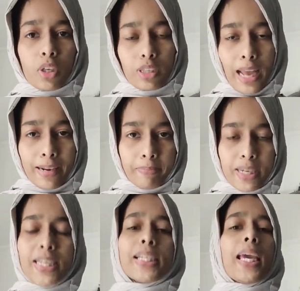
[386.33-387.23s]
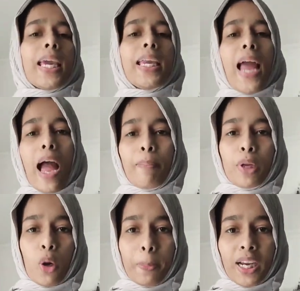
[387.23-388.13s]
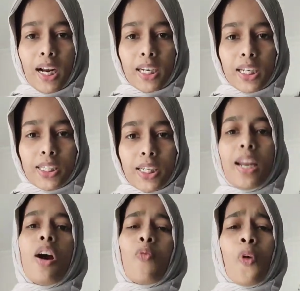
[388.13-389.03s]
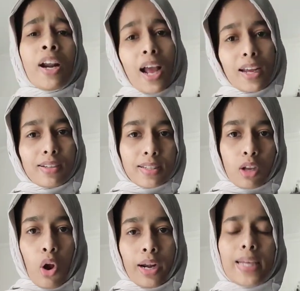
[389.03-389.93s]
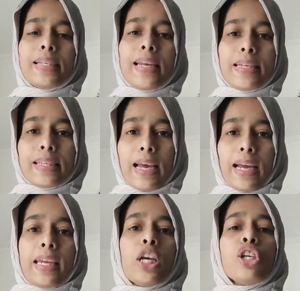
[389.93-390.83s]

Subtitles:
That means in amblyopic condition, one eye is called as lazy eye.